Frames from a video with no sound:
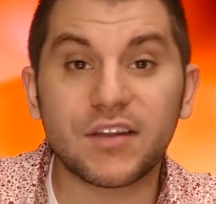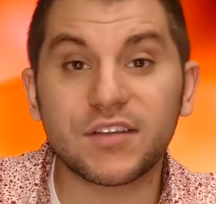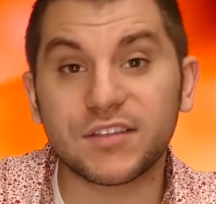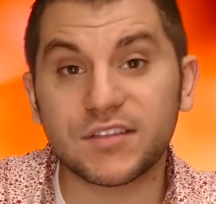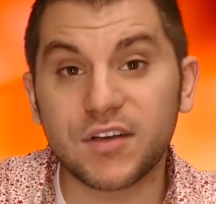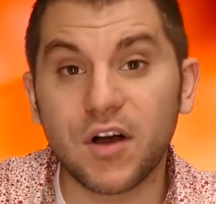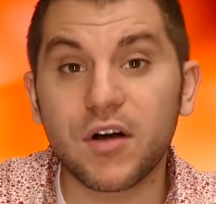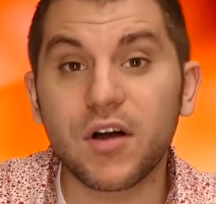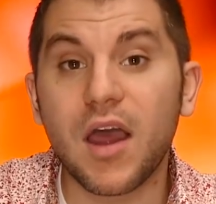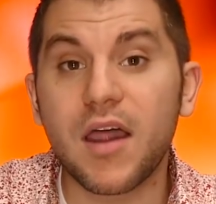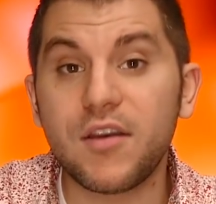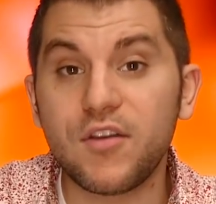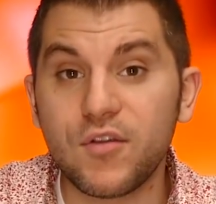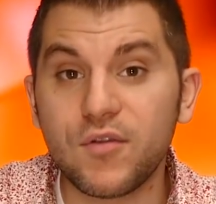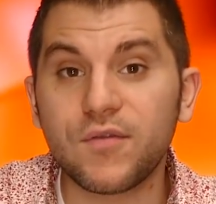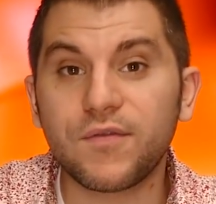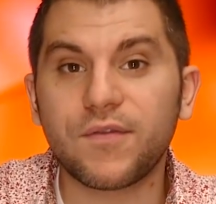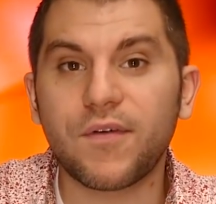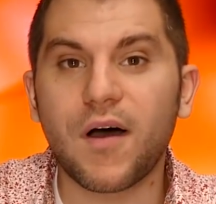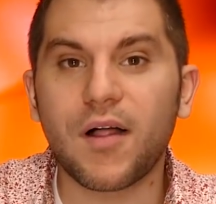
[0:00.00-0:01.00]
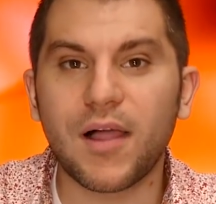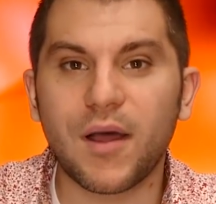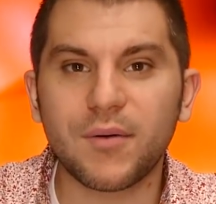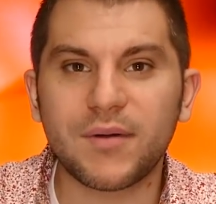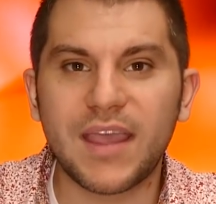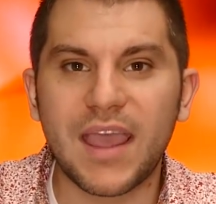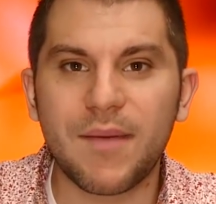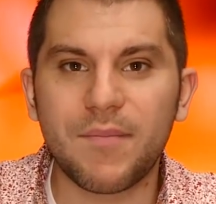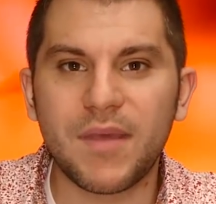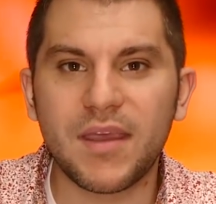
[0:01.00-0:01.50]
to start a new
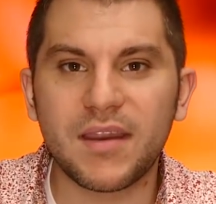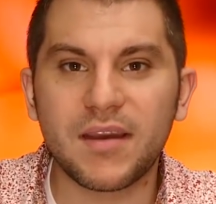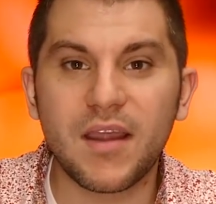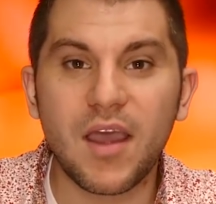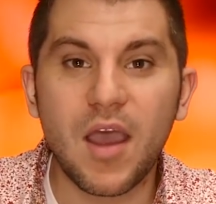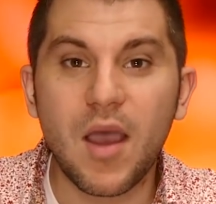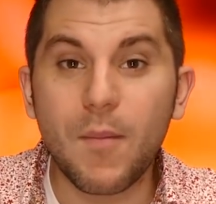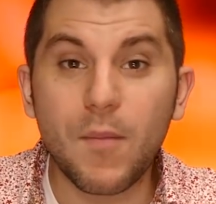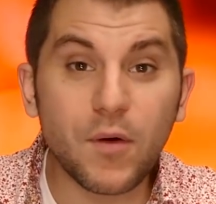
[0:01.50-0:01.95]
Fallout game in,